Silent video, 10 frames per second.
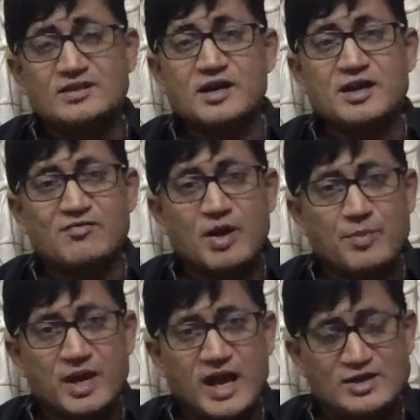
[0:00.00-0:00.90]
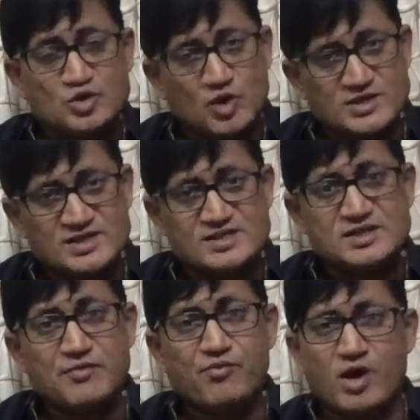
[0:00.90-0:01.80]
the developer has consciously
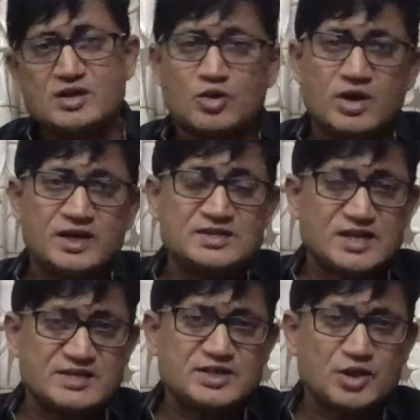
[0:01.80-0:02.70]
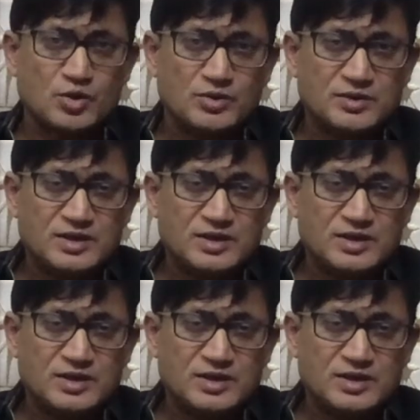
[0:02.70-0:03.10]
worked on his SEO